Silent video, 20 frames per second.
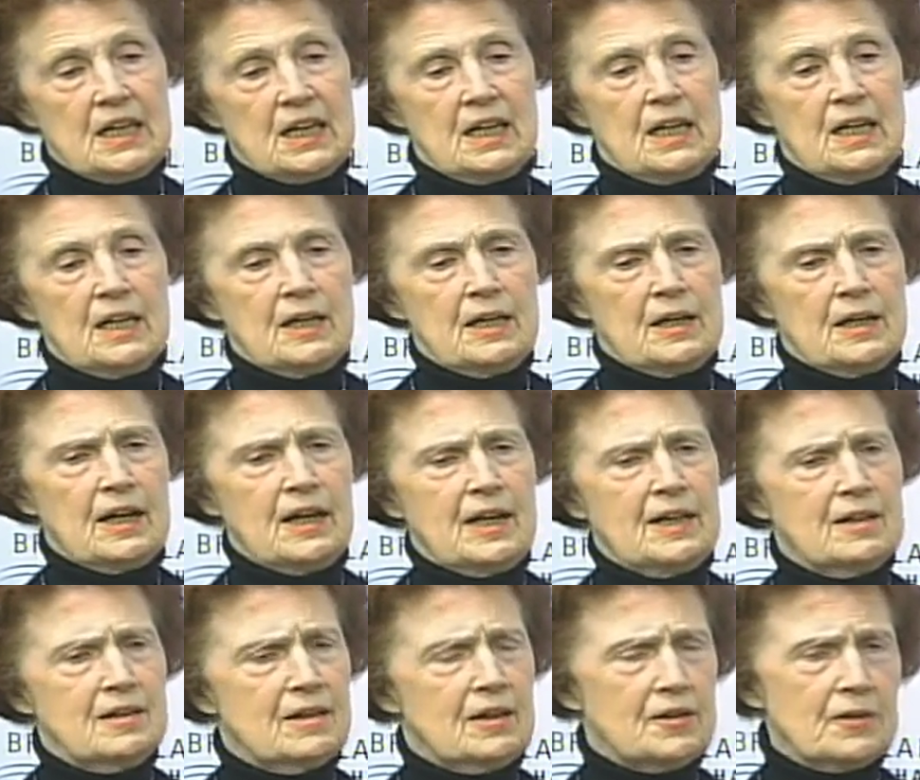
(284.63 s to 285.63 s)

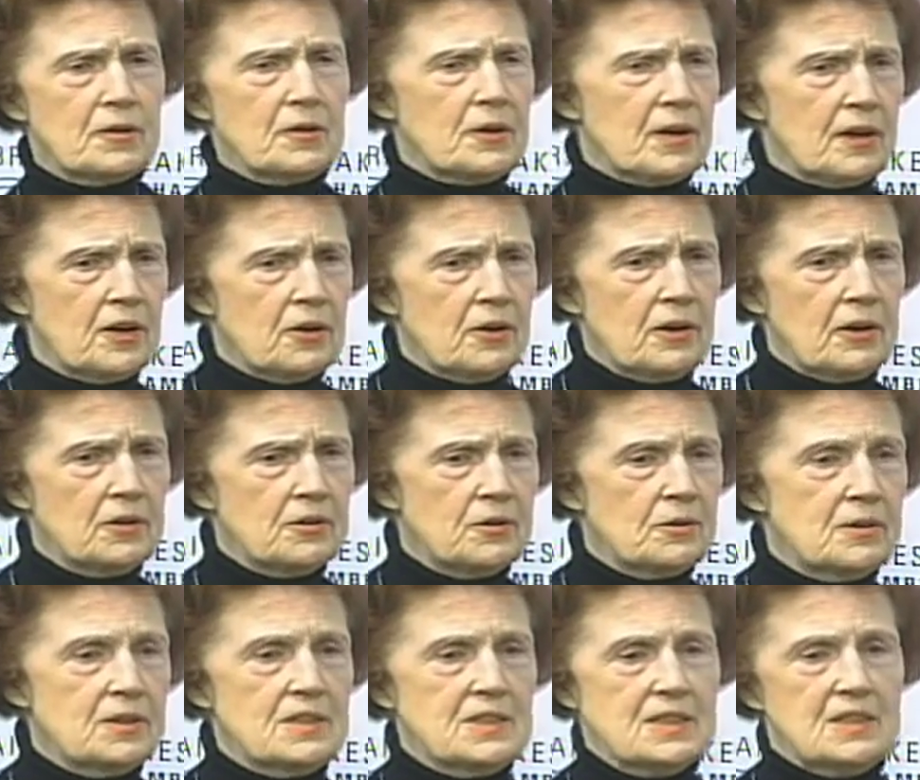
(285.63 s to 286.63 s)
And other
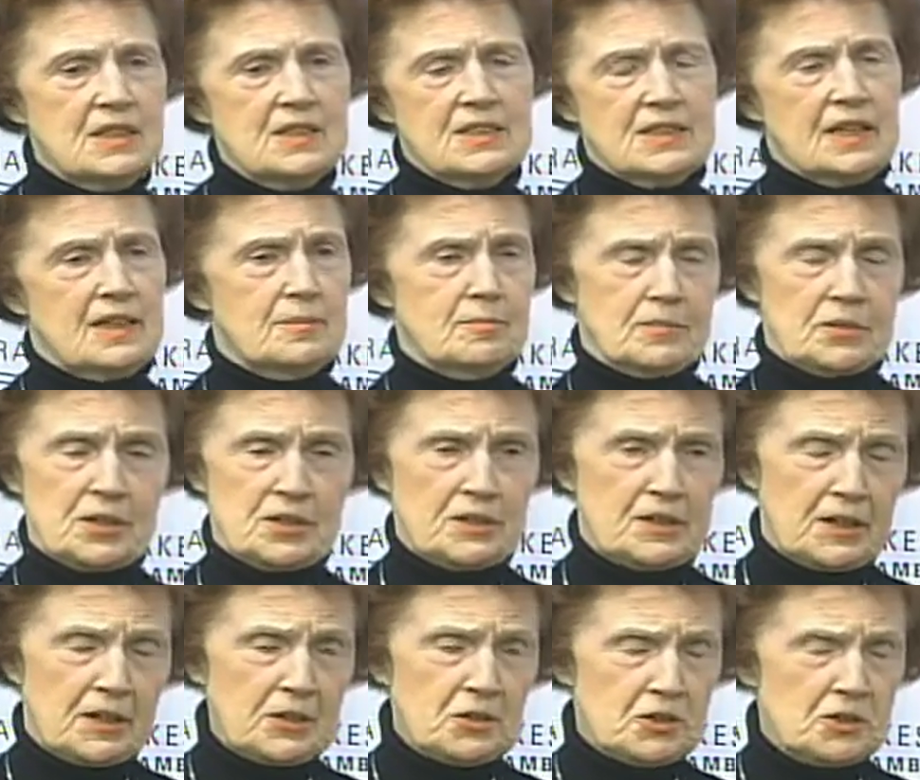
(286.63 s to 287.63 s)
characteristics, I'm
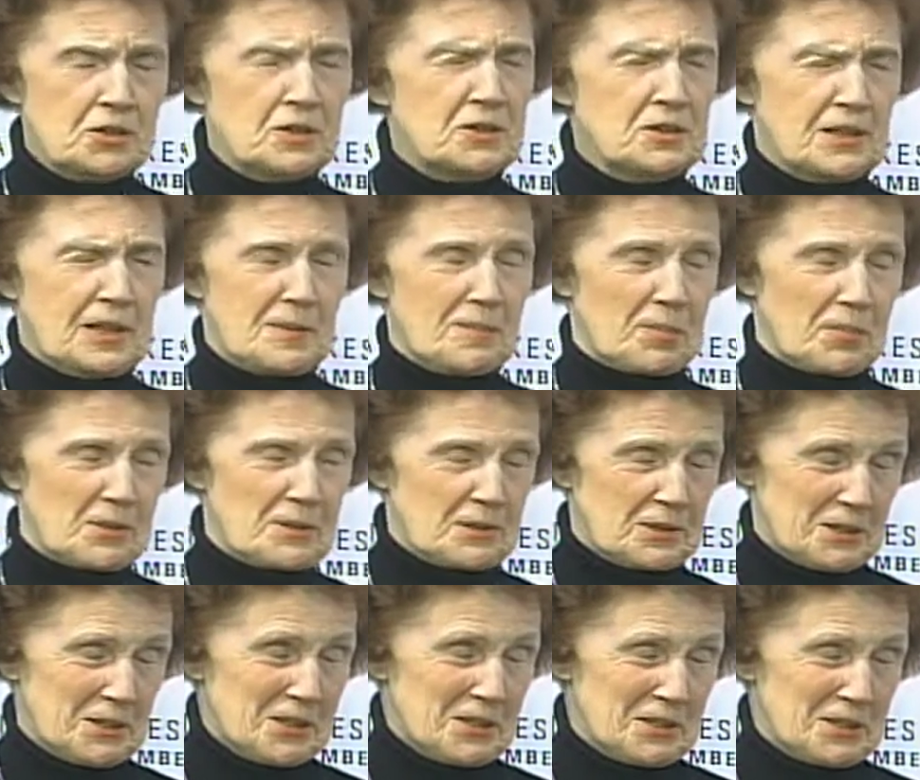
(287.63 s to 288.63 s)
tenacious, I'm
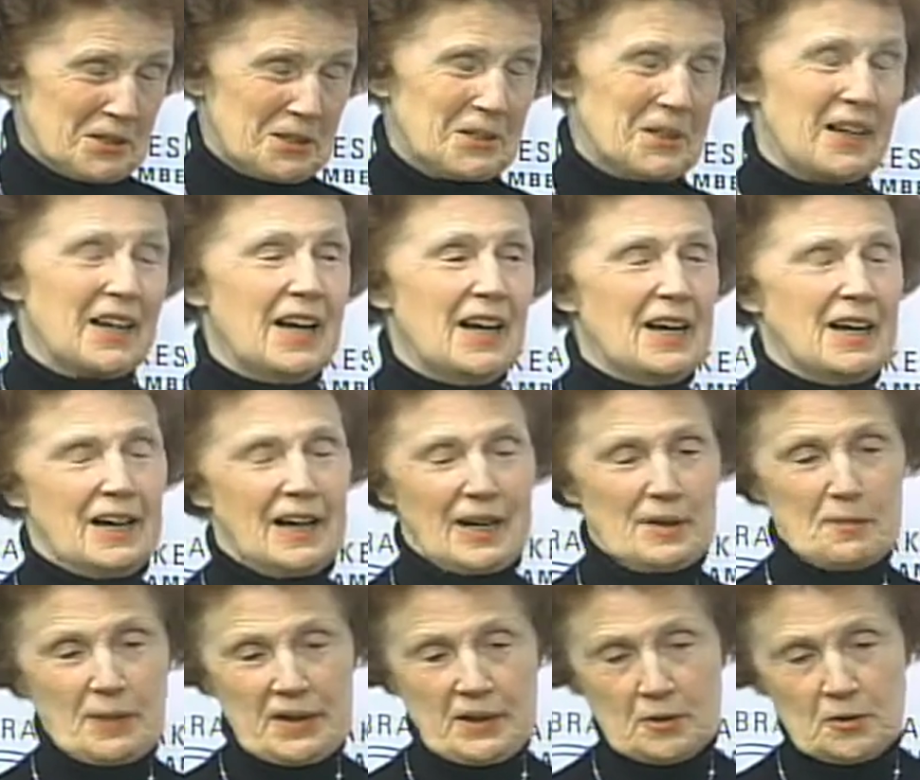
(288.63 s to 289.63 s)
persistent,
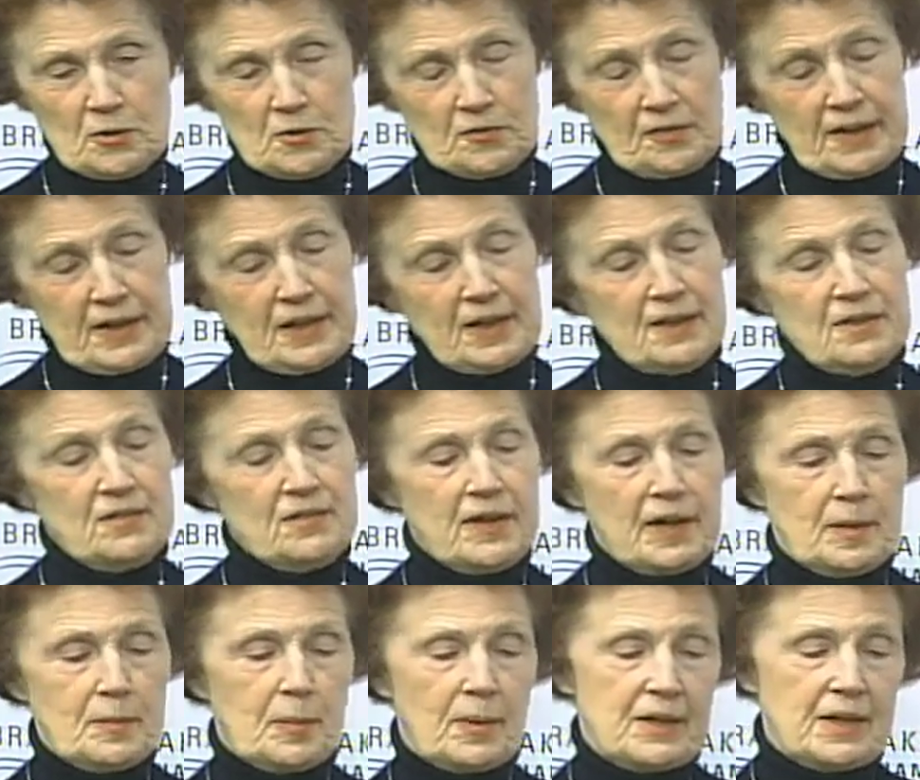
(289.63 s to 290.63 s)
I'm innovative.
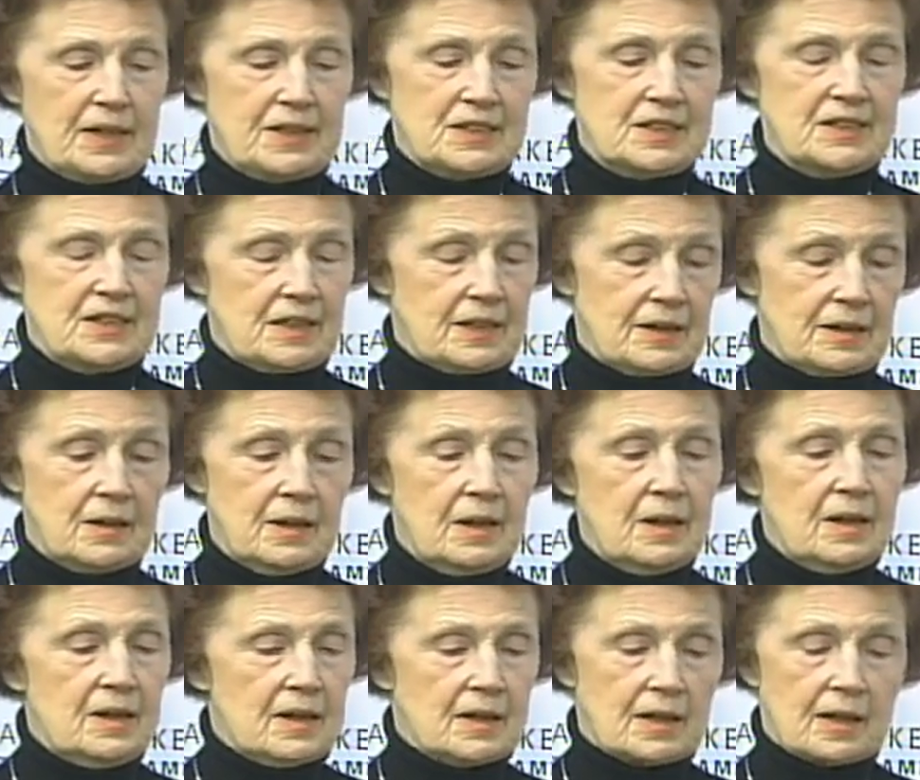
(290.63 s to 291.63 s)
I brought a
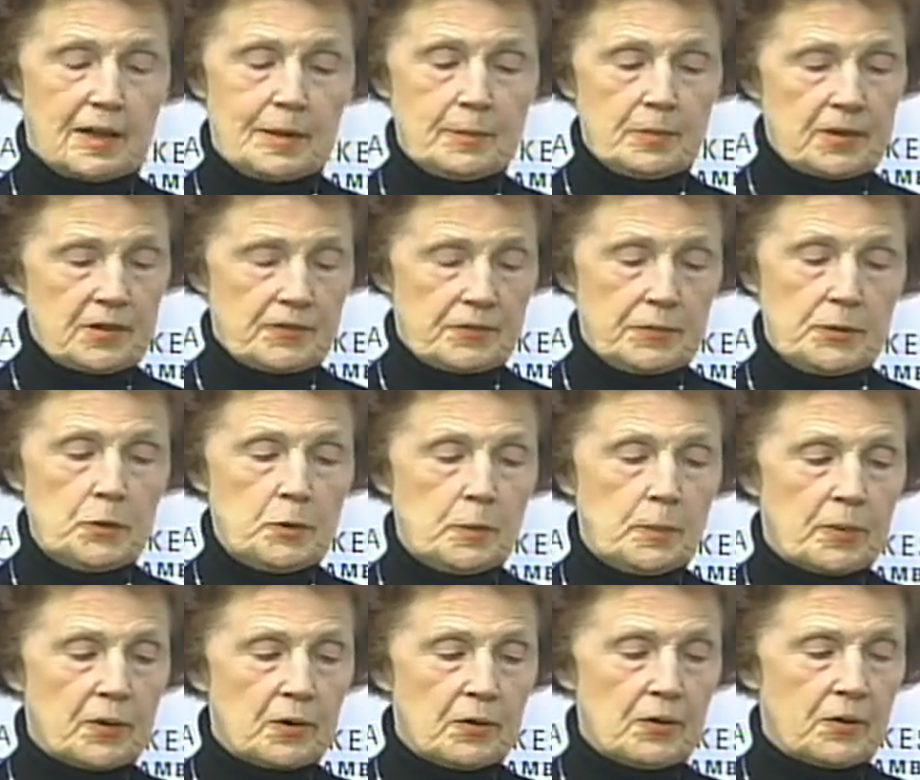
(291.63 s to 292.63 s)
couple of new
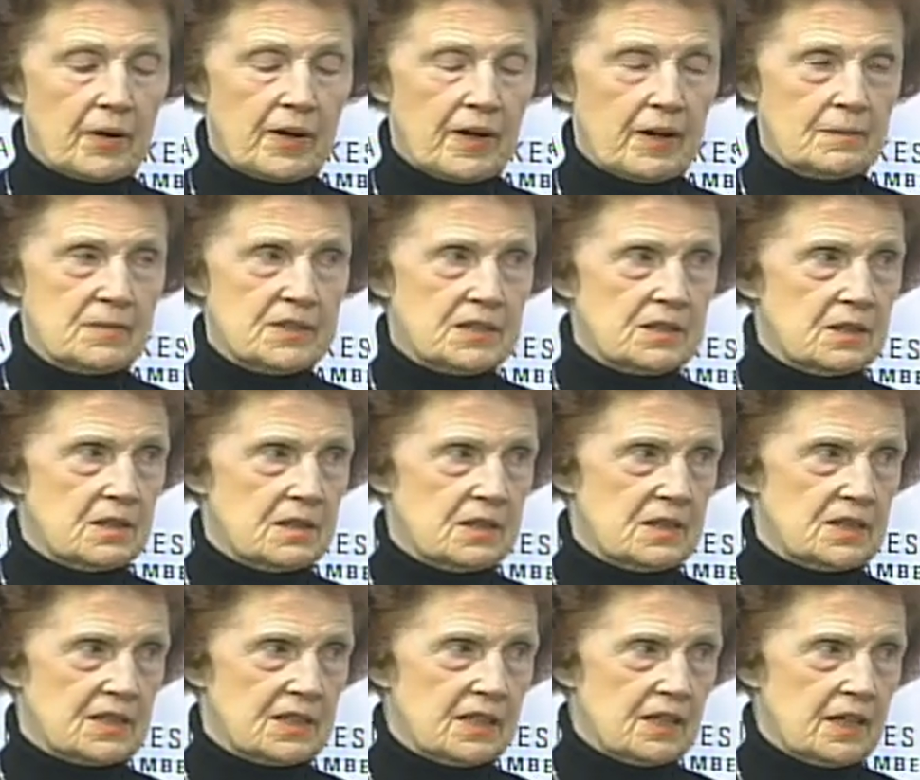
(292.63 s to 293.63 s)
programs to the
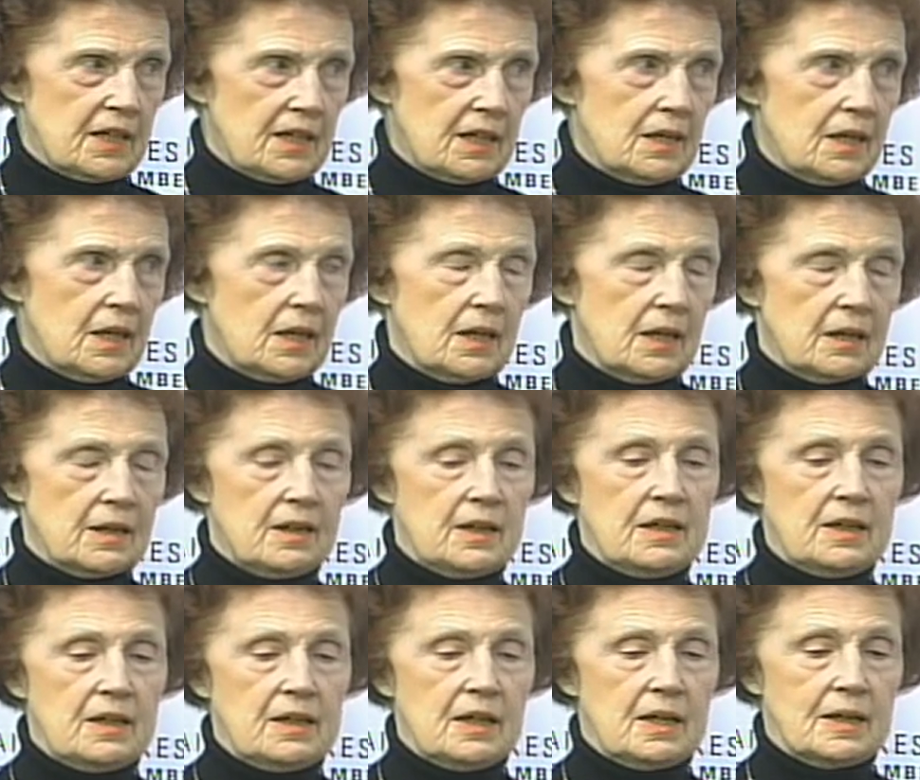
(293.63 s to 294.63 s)
city,
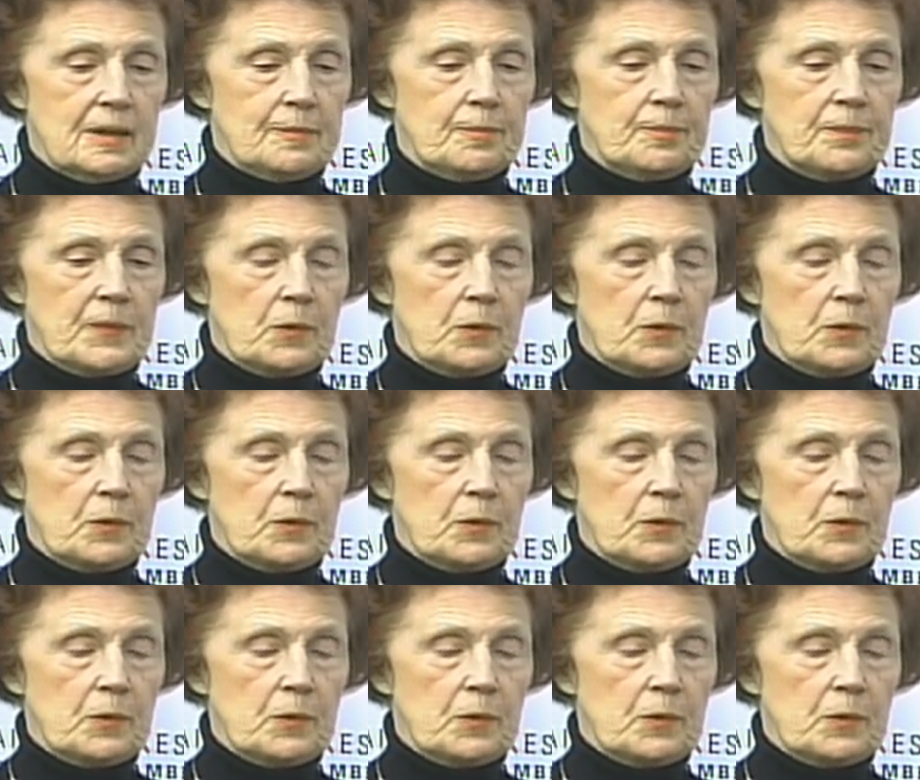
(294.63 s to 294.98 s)
the